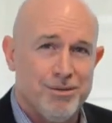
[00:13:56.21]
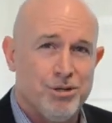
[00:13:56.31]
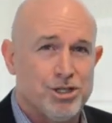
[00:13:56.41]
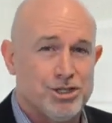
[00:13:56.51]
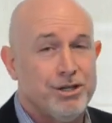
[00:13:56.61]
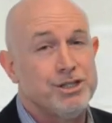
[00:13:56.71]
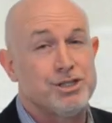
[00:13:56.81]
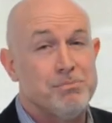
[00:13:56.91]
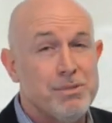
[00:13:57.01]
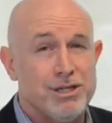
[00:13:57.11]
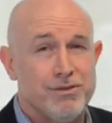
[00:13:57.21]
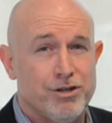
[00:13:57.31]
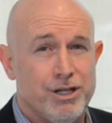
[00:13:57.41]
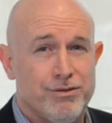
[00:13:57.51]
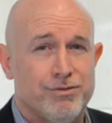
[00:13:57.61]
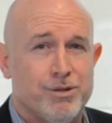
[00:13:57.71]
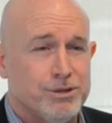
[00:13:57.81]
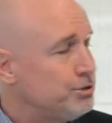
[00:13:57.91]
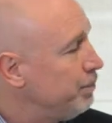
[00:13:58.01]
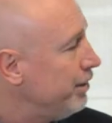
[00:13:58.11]
because there is the myth of learning from
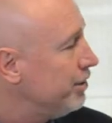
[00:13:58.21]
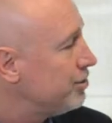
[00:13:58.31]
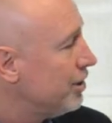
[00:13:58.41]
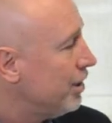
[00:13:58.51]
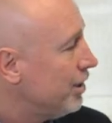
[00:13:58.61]
experience.